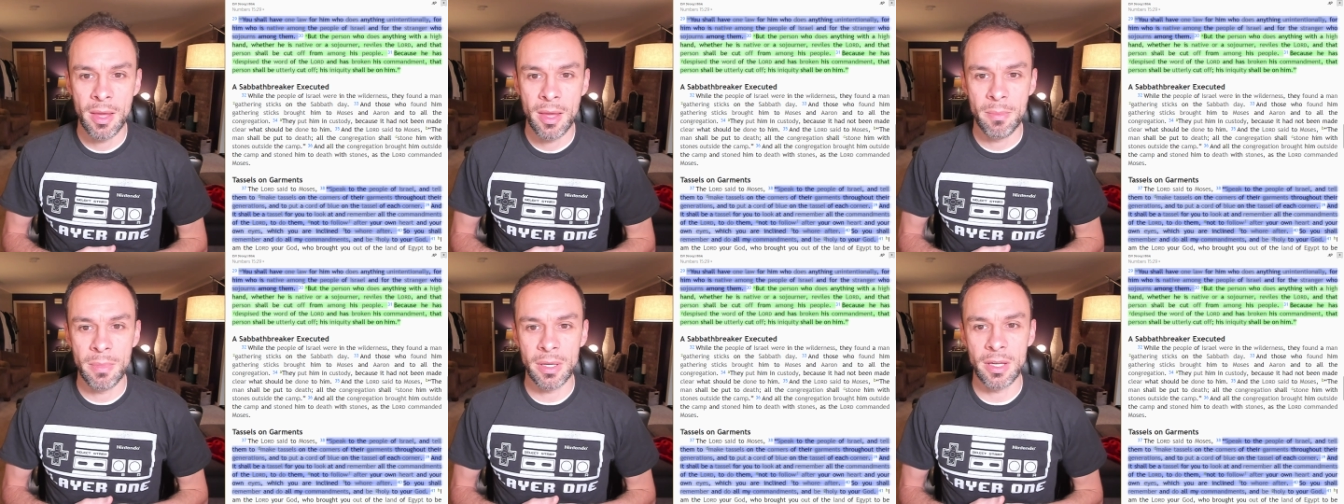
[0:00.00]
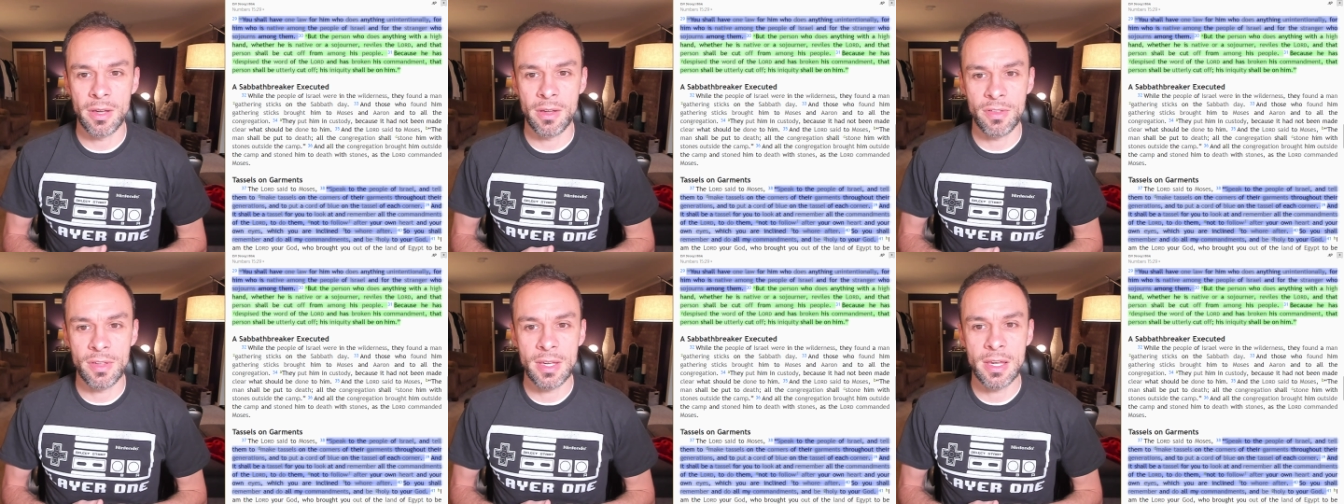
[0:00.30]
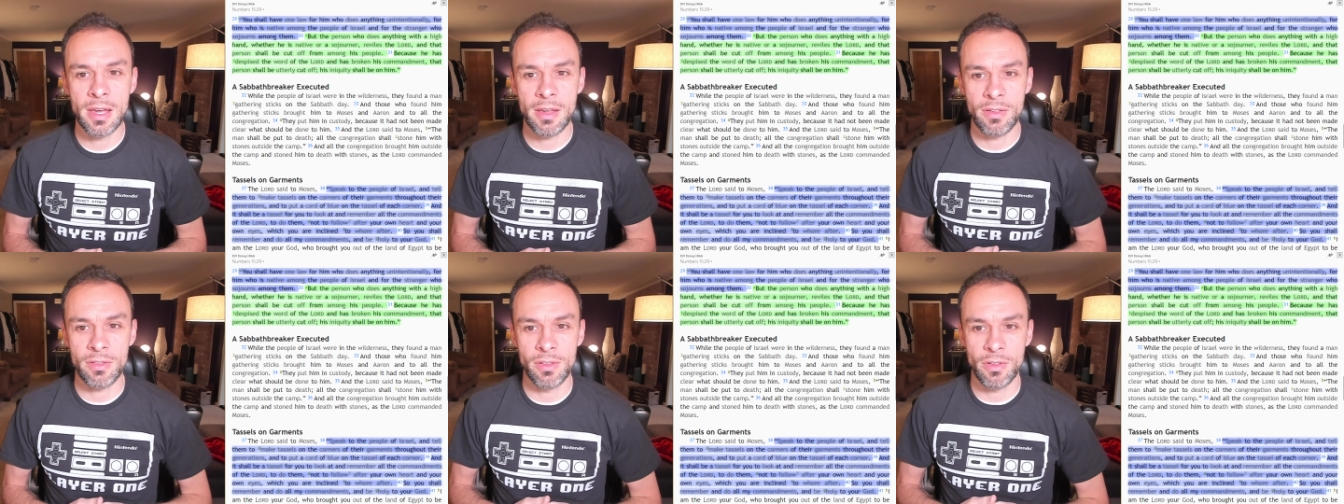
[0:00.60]
because he
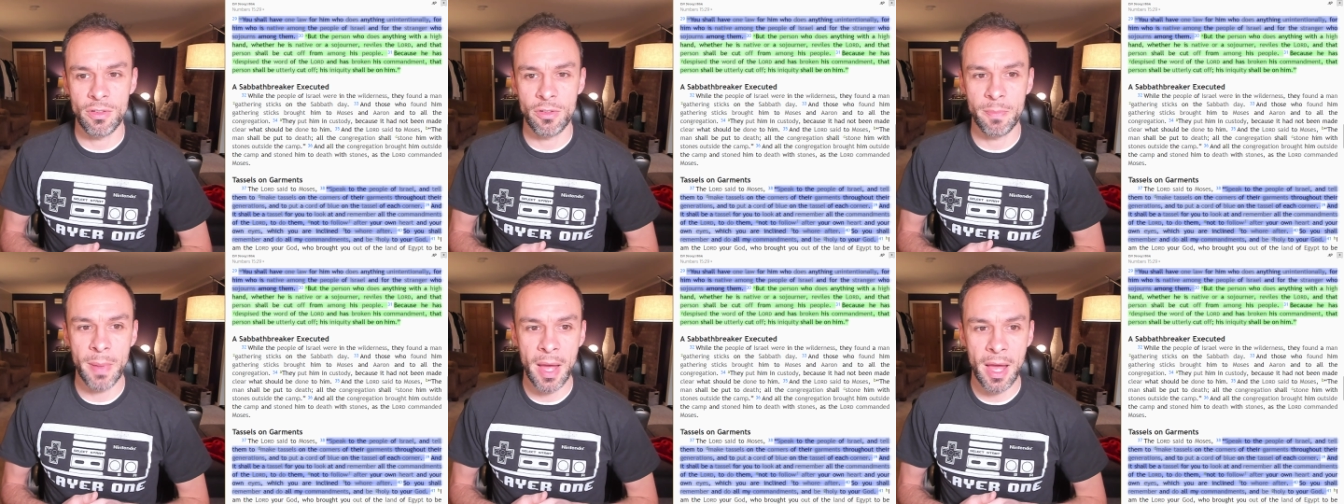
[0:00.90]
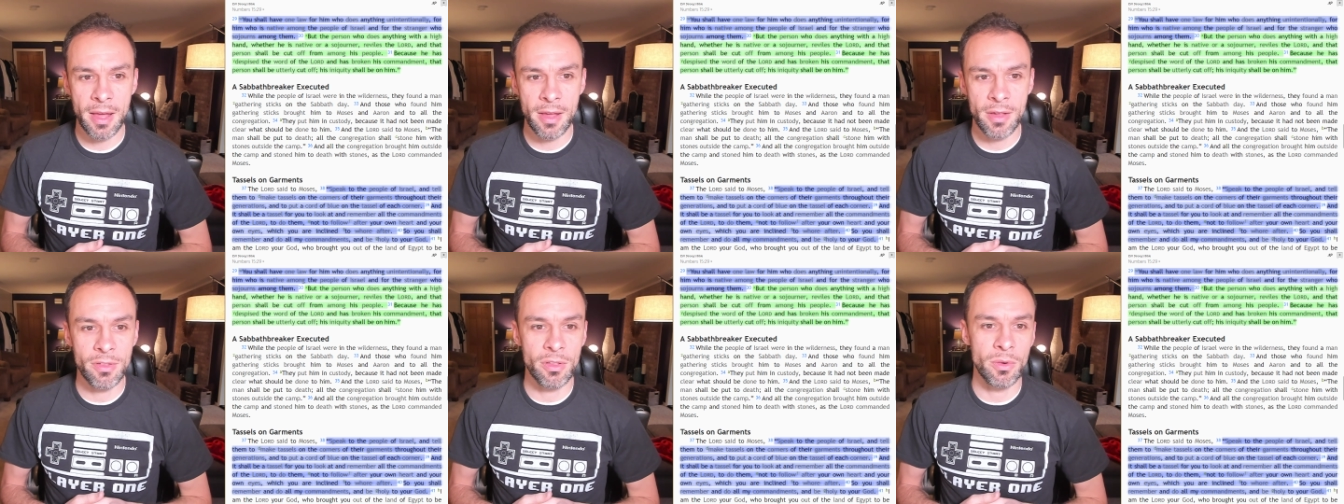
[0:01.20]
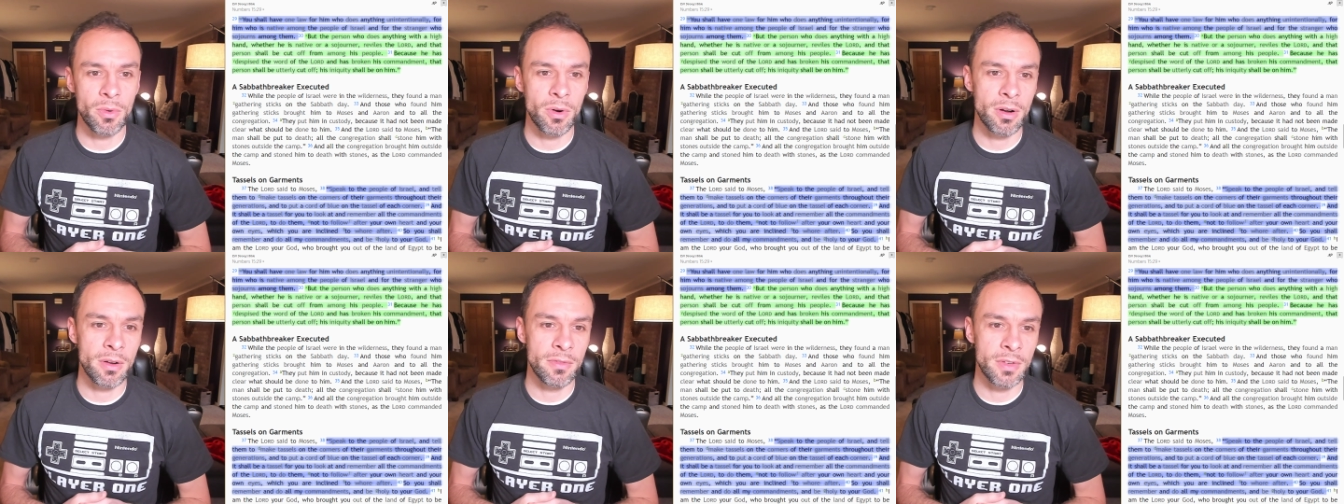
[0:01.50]
has despised the
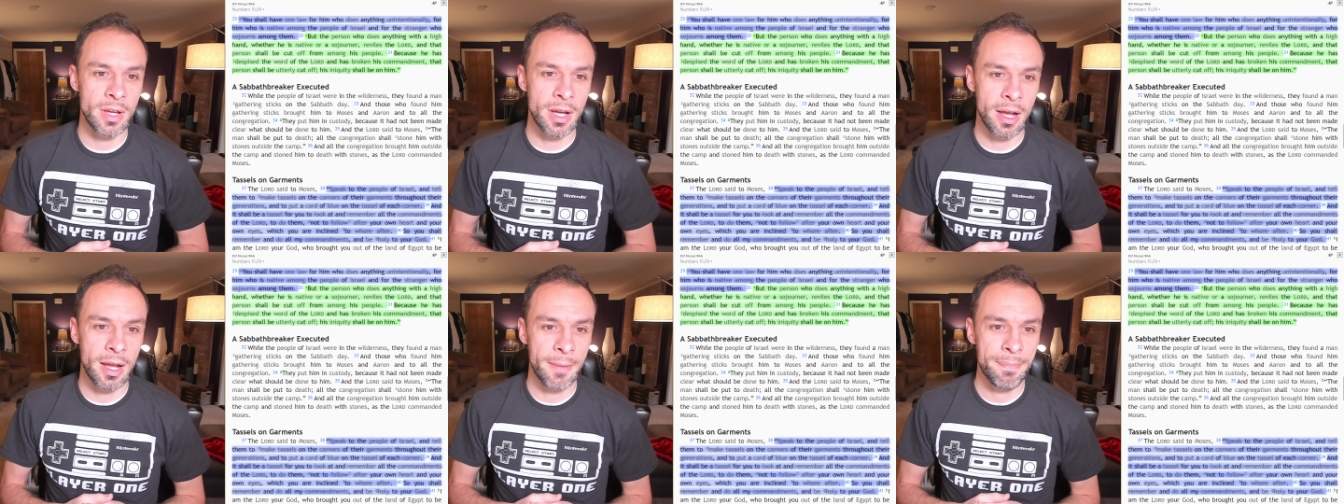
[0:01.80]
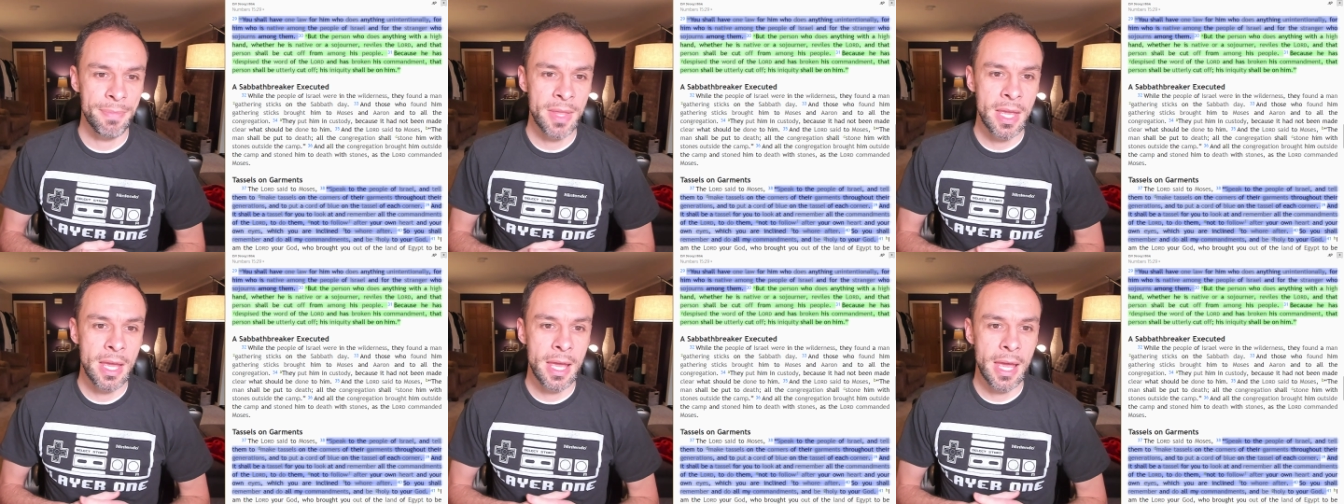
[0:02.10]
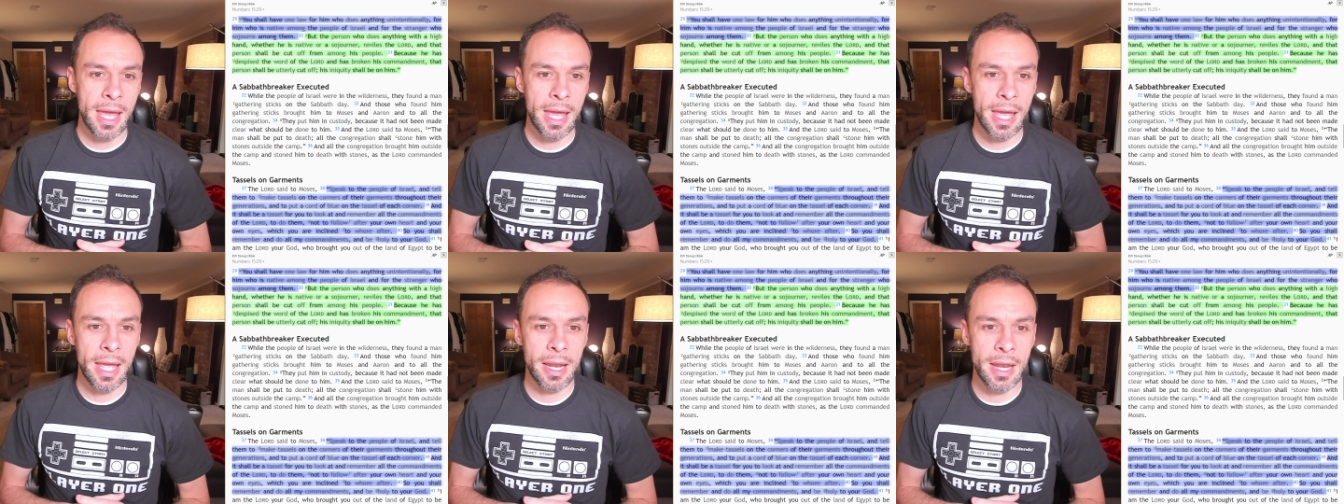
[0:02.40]
word of Yah
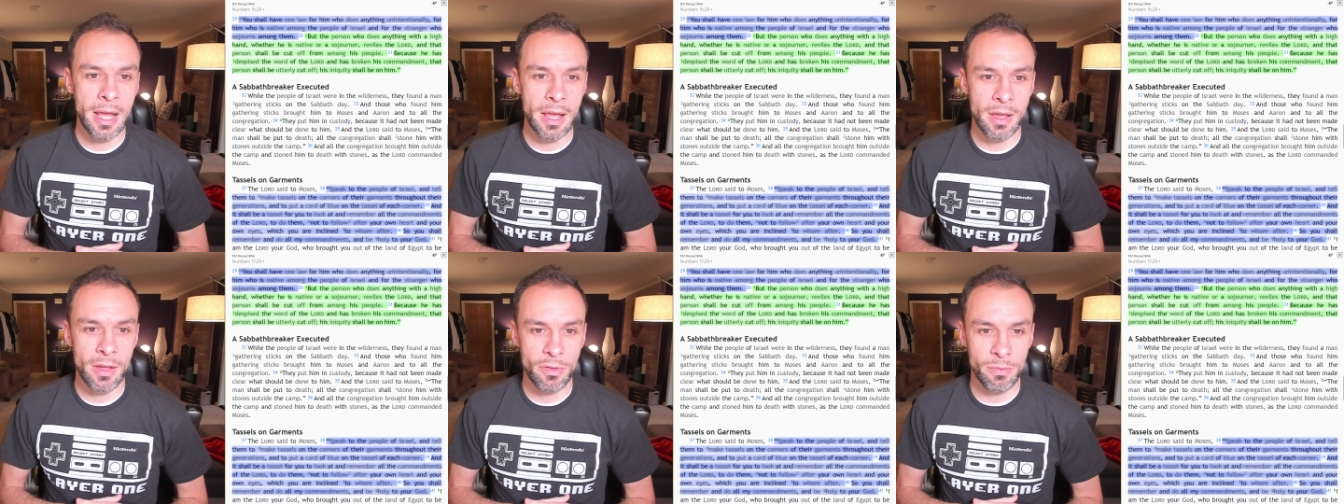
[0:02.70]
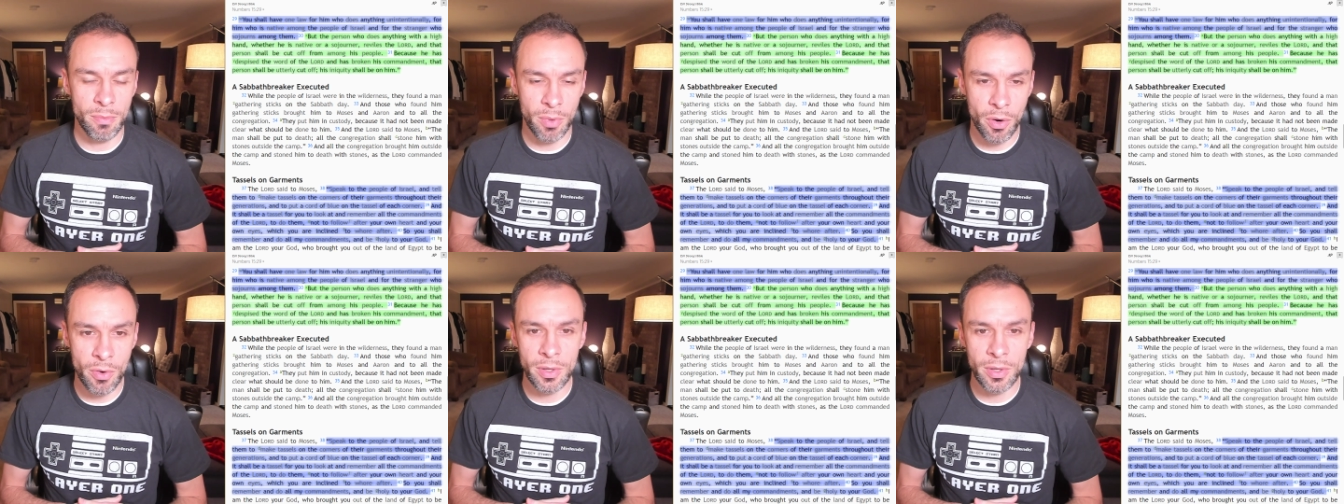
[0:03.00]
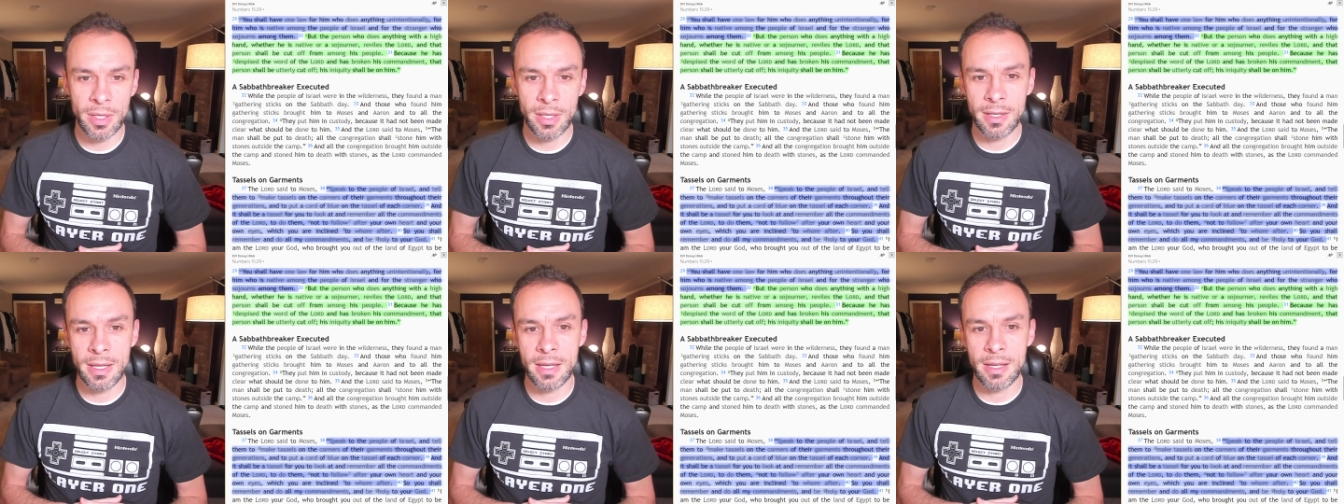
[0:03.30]
and has
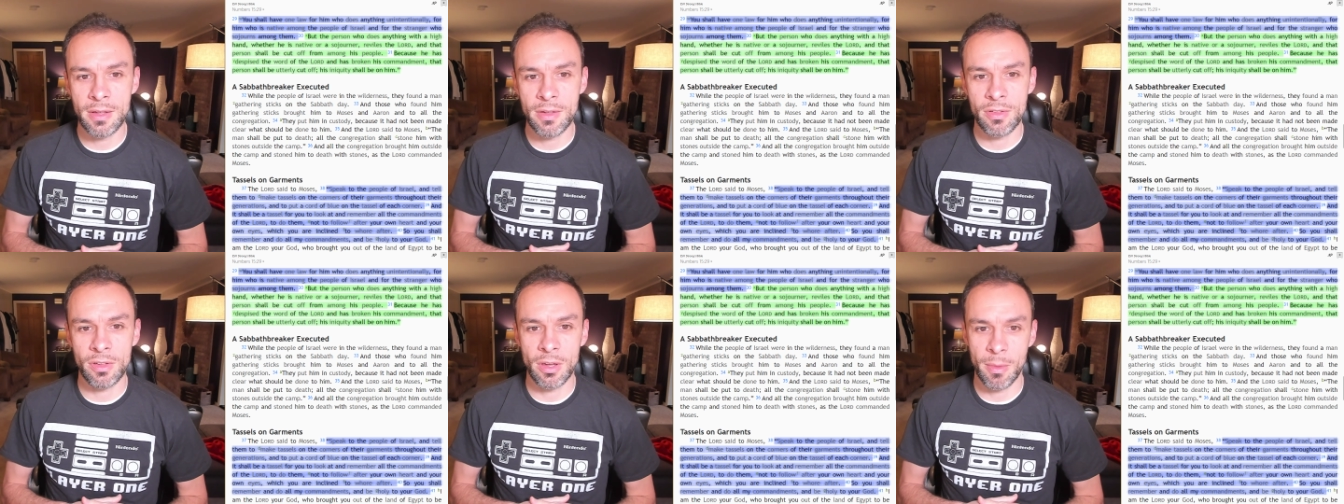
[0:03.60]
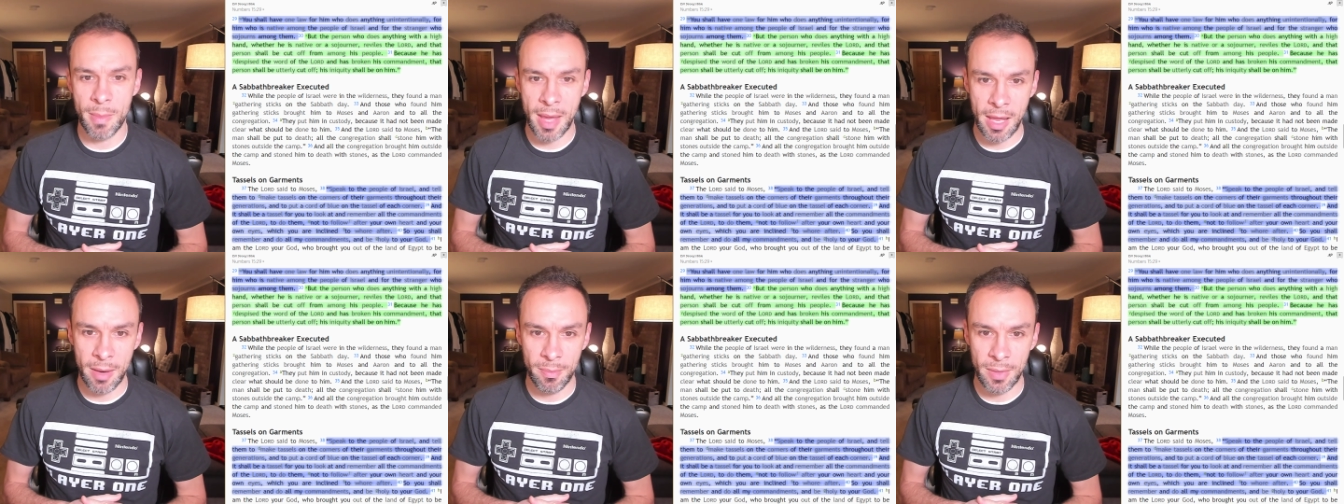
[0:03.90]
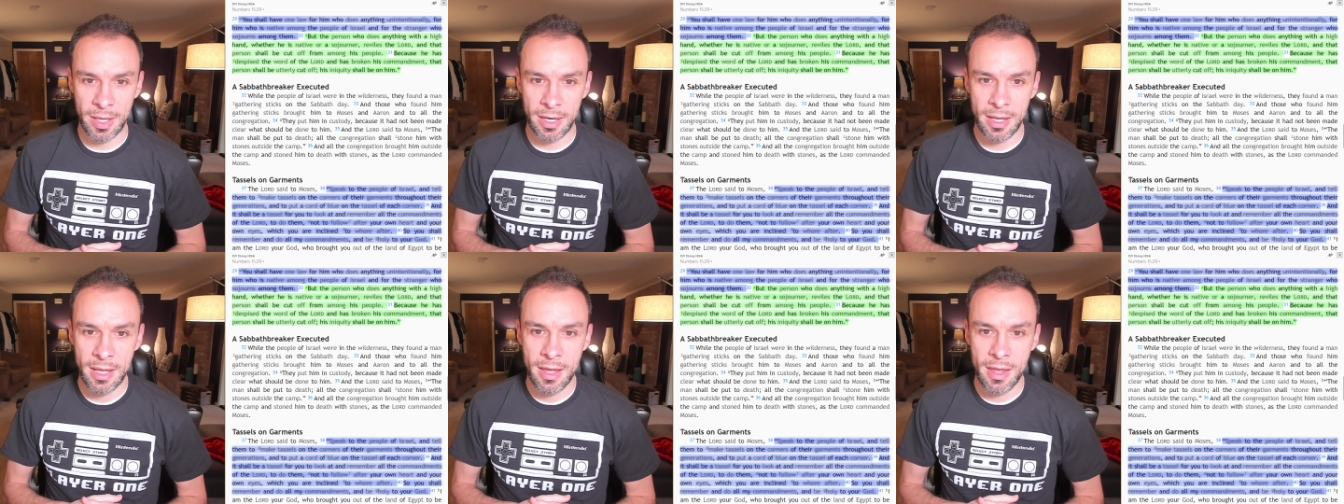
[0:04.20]
broken his
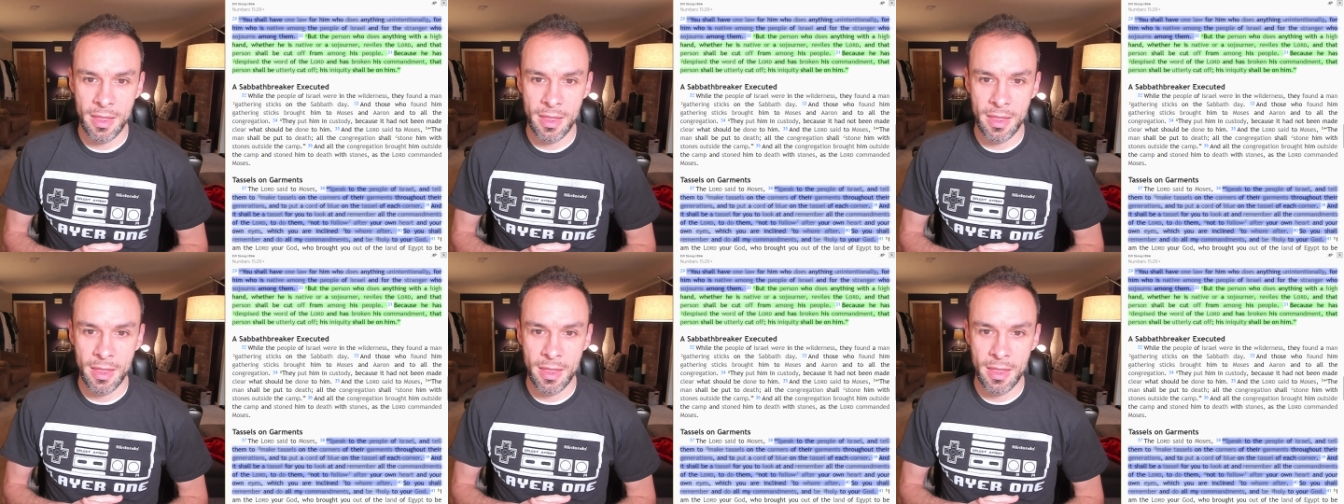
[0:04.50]
commandment.